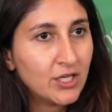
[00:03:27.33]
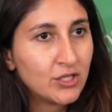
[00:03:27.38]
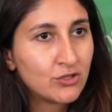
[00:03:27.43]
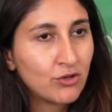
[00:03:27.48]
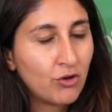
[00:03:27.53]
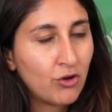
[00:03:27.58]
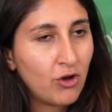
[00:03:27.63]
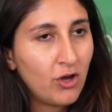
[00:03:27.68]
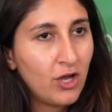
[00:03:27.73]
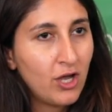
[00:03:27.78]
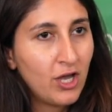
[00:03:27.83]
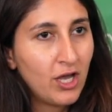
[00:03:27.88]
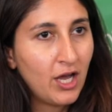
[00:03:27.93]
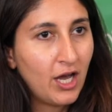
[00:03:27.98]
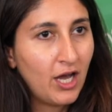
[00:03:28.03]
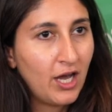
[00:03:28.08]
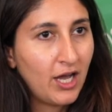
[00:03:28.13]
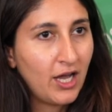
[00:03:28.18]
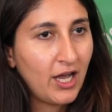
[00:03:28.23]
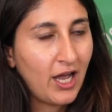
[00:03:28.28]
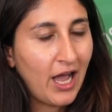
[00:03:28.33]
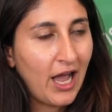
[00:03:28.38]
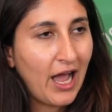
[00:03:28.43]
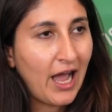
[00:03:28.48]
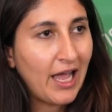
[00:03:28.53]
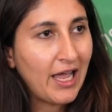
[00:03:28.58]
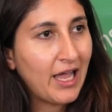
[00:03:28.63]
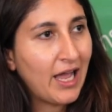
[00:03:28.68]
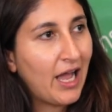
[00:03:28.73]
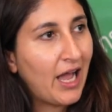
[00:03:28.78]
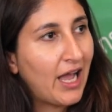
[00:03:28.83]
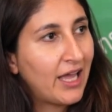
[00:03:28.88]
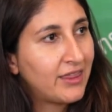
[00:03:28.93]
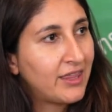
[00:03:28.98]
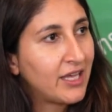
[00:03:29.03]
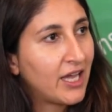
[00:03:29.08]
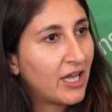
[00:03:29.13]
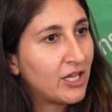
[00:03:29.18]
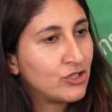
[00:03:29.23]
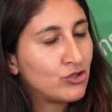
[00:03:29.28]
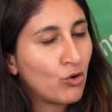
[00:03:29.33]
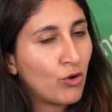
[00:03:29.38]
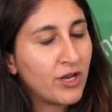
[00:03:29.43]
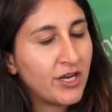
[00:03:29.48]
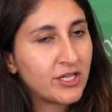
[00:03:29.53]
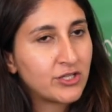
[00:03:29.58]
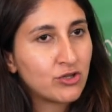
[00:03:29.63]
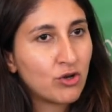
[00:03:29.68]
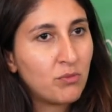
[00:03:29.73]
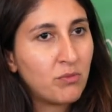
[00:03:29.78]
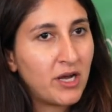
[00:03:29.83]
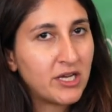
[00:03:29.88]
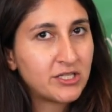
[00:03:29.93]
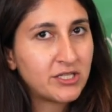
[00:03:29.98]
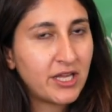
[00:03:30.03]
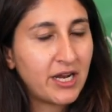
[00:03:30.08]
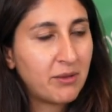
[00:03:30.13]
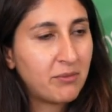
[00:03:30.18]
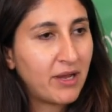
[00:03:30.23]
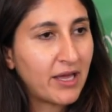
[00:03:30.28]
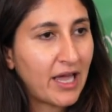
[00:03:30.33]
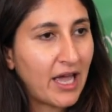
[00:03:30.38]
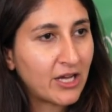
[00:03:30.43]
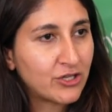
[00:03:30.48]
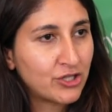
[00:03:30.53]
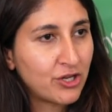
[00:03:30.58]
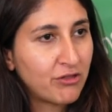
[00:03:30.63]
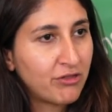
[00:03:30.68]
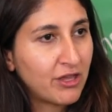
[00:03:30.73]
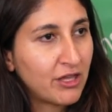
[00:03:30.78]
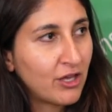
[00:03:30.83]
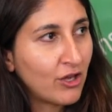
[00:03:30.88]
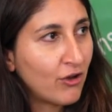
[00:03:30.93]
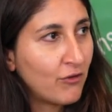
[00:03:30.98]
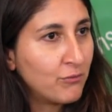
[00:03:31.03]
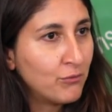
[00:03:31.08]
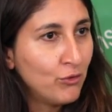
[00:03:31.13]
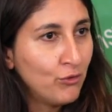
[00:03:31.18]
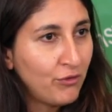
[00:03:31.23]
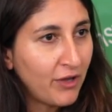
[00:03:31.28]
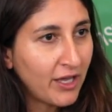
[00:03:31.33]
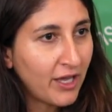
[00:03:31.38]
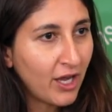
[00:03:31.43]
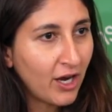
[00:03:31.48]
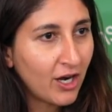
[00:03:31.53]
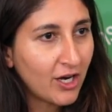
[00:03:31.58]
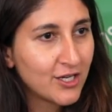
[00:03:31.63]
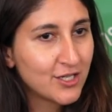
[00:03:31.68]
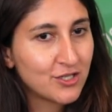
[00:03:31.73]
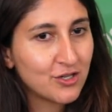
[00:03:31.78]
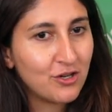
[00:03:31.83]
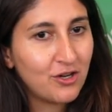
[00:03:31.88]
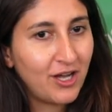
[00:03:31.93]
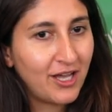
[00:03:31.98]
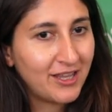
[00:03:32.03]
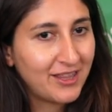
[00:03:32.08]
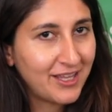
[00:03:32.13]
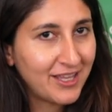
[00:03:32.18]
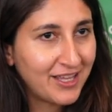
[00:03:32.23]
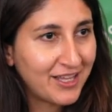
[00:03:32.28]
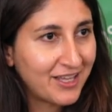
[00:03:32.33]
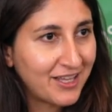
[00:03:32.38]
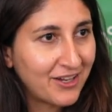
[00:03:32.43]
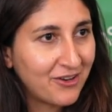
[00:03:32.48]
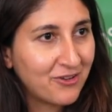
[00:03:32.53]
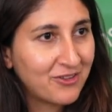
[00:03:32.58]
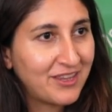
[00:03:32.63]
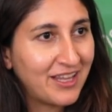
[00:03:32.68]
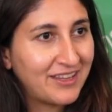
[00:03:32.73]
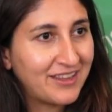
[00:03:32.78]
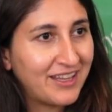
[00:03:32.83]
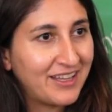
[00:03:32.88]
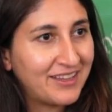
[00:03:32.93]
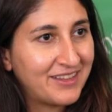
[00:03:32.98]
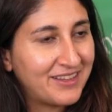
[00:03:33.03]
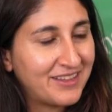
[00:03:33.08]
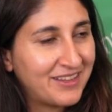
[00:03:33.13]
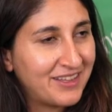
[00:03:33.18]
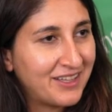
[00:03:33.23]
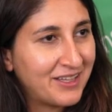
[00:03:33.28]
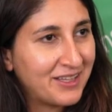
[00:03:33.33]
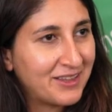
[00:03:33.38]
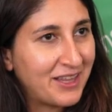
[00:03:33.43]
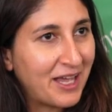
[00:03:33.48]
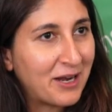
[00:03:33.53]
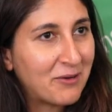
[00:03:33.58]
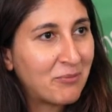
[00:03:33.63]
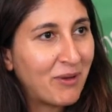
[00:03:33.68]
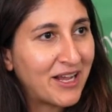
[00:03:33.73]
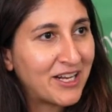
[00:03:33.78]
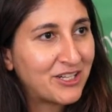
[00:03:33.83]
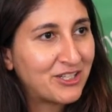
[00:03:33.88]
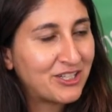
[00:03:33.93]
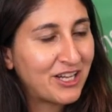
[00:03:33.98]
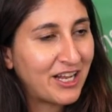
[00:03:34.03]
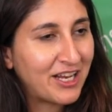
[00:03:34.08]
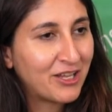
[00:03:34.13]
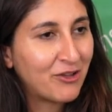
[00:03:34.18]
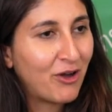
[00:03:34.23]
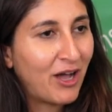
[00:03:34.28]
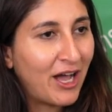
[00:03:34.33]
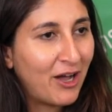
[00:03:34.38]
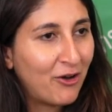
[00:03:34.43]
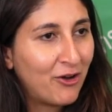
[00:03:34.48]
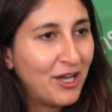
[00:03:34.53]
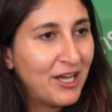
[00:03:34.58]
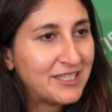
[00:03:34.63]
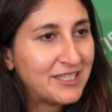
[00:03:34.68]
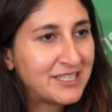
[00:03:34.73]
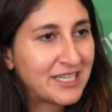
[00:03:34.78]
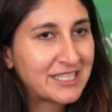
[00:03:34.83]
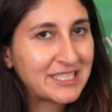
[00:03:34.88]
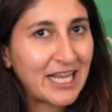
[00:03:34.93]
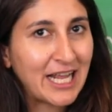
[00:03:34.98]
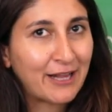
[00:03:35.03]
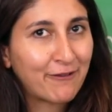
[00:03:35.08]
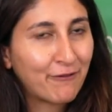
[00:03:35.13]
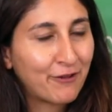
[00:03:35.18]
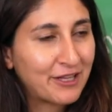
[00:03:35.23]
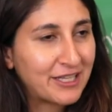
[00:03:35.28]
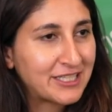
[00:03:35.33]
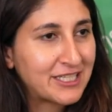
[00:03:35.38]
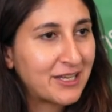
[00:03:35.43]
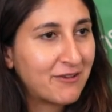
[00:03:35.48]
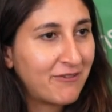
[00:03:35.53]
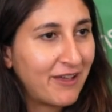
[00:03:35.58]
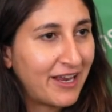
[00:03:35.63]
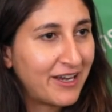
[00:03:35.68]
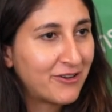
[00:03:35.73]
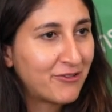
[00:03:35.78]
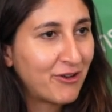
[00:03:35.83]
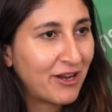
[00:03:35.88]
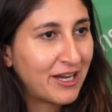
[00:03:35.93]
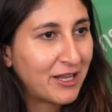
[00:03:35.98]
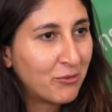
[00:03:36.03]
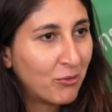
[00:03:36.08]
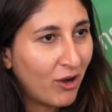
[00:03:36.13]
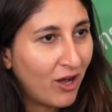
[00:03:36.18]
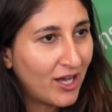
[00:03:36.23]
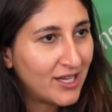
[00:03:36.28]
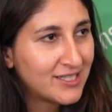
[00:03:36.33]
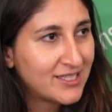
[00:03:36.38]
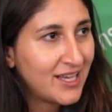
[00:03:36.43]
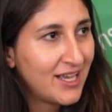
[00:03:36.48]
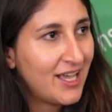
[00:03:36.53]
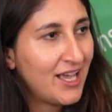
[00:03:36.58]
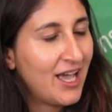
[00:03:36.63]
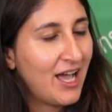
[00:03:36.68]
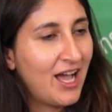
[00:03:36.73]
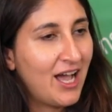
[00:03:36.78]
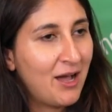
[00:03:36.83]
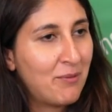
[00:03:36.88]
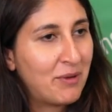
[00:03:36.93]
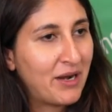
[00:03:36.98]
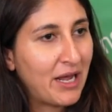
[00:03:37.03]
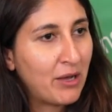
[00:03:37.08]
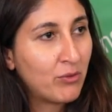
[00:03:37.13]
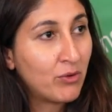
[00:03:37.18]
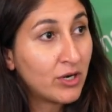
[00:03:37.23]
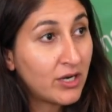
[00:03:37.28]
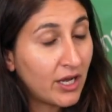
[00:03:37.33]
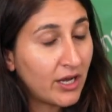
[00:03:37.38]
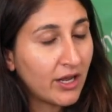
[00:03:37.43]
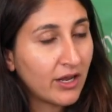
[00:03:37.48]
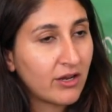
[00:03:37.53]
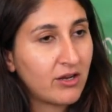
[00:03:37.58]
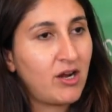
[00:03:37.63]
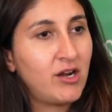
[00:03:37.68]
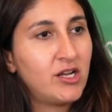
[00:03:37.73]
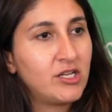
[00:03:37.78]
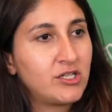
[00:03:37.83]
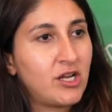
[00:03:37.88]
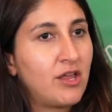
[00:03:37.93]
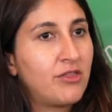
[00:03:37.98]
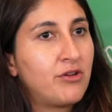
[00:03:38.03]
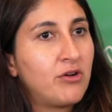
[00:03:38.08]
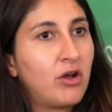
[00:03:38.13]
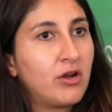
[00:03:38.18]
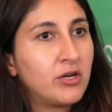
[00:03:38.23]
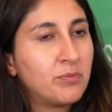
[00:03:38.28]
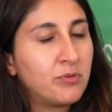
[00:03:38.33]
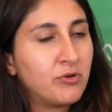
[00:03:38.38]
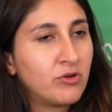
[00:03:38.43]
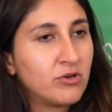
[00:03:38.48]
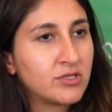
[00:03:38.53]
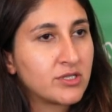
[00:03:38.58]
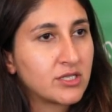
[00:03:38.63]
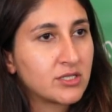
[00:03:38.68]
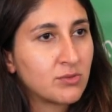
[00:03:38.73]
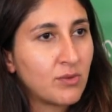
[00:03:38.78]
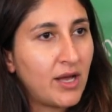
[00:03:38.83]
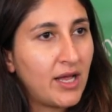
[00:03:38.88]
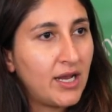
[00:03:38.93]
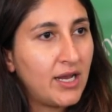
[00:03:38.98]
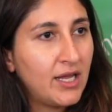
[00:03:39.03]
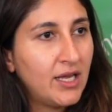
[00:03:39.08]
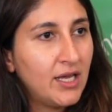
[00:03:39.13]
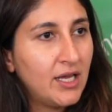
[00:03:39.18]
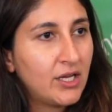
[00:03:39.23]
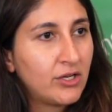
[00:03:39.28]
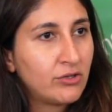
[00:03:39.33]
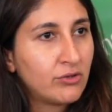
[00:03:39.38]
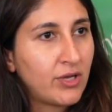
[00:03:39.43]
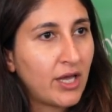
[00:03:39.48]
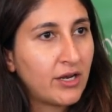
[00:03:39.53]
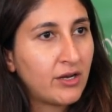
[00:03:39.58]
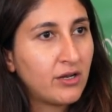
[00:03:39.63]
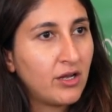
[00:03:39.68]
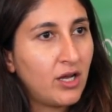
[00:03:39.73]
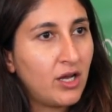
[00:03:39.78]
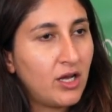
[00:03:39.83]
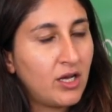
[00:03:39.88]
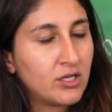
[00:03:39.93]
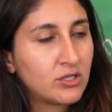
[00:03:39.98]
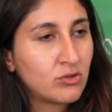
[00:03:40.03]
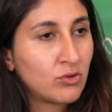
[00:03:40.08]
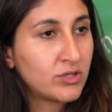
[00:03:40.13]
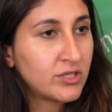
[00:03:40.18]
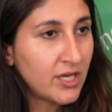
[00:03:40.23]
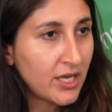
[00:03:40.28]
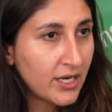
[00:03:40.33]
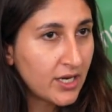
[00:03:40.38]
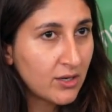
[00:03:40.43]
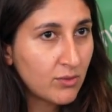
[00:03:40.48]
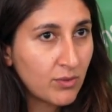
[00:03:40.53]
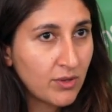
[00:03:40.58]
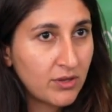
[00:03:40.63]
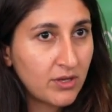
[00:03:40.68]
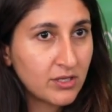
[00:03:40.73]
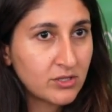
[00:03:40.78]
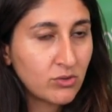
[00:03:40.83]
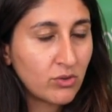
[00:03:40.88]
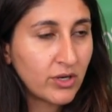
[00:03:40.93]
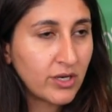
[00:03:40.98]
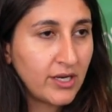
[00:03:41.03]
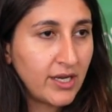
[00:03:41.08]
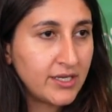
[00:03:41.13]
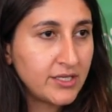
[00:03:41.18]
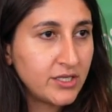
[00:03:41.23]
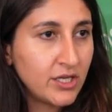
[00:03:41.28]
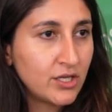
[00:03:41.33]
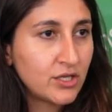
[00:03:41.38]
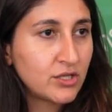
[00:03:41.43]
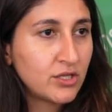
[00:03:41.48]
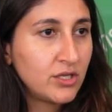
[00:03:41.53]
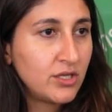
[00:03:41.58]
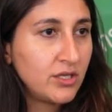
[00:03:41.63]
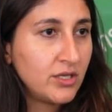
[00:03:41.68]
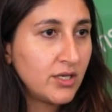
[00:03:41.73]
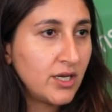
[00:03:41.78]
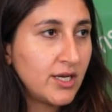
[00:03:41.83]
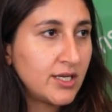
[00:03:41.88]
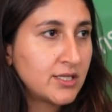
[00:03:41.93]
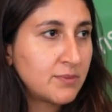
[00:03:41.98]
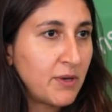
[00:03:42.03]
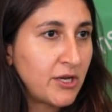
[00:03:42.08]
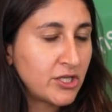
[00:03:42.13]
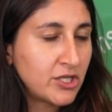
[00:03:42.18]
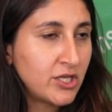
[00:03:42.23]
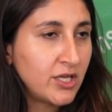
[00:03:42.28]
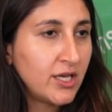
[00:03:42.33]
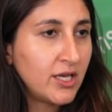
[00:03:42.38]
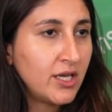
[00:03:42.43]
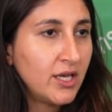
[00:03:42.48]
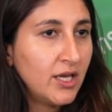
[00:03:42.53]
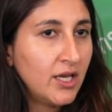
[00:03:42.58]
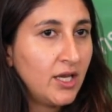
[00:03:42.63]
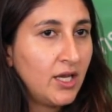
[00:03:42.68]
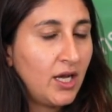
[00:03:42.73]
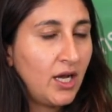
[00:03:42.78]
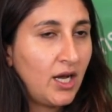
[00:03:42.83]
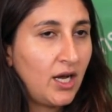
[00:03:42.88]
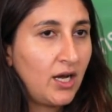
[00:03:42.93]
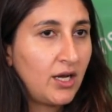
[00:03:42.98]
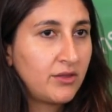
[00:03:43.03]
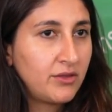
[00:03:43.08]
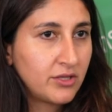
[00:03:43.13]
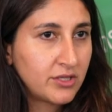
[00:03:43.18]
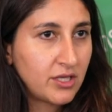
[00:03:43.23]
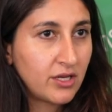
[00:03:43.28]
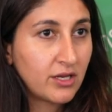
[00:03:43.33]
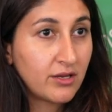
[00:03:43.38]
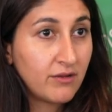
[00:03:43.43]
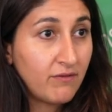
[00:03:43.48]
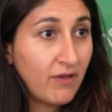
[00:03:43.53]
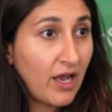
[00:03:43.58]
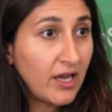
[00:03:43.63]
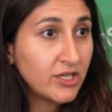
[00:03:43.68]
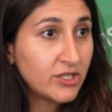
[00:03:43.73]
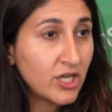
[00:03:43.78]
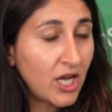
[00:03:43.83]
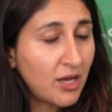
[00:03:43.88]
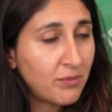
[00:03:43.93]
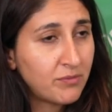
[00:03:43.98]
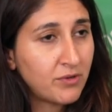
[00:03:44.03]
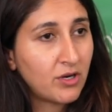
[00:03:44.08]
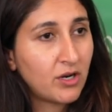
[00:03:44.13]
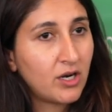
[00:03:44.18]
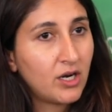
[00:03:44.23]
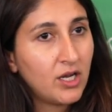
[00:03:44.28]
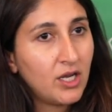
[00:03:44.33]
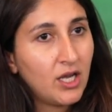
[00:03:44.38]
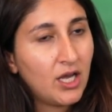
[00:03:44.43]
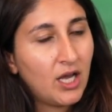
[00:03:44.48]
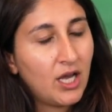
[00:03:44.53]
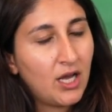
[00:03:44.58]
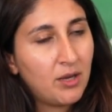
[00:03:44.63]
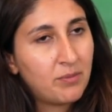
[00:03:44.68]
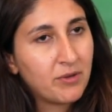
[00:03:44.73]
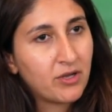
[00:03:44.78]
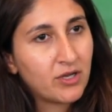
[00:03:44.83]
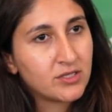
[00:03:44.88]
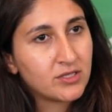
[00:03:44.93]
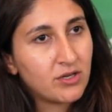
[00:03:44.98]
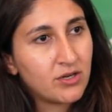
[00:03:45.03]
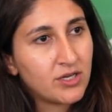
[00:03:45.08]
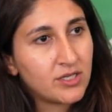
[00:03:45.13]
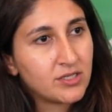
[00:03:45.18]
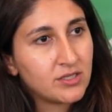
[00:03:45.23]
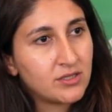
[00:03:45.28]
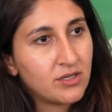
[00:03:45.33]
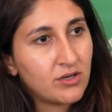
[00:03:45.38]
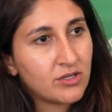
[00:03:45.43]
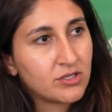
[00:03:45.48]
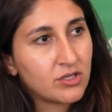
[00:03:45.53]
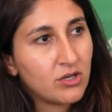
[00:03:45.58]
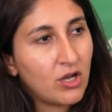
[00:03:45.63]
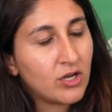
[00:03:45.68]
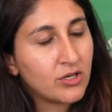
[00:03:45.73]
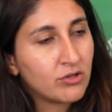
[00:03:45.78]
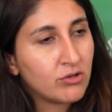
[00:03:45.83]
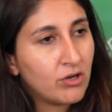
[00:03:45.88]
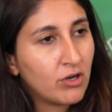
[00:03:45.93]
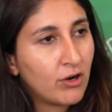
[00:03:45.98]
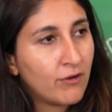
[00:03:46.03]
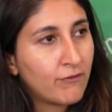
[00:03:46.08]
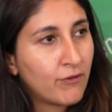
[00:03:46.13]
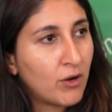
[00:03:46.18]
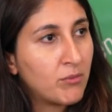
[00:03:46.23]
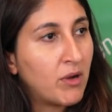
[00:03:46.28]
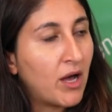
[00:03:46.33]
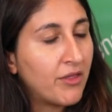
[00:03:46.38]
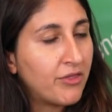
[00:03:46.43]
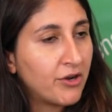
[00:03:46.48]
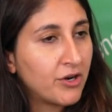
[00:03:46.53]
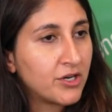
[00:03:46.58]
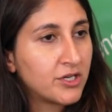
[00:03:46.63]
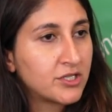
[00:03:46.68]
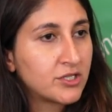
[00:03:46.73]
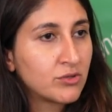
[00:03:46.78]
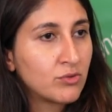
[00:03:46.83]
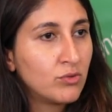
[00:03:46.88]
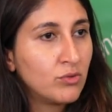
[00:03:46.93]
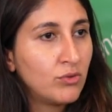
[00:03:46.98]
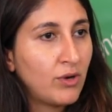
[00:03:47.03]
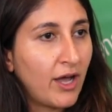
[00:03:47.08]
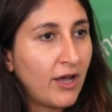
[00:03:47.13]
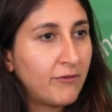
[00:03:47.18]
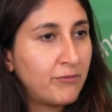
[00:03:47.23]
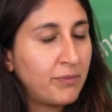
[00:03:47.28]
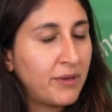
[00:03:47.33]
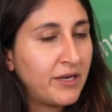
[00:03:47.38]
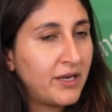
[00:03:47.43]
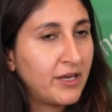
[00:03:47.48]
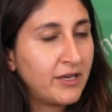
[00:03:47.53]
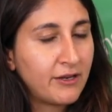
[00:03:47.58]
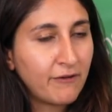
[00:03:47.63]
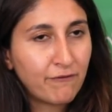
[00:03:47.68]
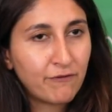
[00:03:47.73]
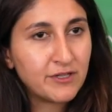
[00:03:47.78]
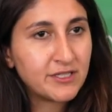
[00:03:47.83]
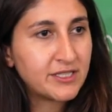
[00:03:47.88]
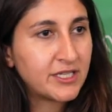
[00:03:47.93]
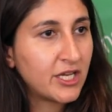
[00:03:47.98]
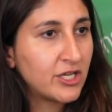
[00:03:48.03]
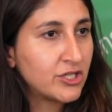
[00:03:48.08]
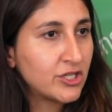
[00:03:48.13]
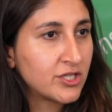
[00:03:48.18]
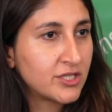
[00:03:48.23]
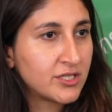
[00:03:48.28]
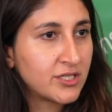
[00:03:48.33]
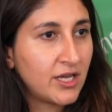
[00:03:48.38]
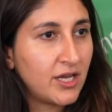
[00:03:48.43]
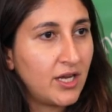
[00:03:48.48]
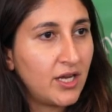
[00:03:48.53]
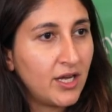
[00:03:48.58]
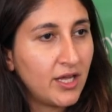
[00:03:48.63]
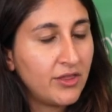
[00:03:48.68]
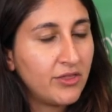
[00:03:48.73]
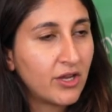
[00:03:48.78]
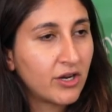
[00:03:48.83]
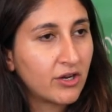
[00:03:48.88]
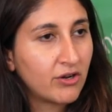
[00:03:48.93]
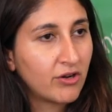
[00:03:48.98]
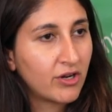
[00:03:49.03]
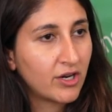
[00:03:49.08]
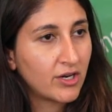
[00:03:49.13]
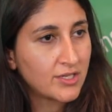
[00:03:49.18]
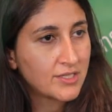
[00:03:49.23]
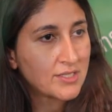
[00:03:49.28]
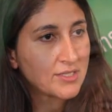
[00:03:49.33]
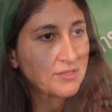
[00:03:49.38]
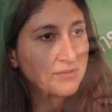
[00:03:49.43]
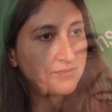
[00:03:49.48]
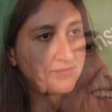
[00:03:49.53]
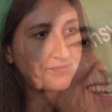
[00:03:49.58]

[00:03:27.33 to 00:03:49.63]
So uh, I, I think I enjoyed it so much that I'm like actually thinking of moving here. So I think you know that that, uh, that might tell you how successful this event really was. Uh, but I would encourage other entrepreneurs as well to get uh, associated with this organization, uh, especially uh, the Silicon Valley chapter, because there's there's a lot to learn from others who have been in different stages in their careers.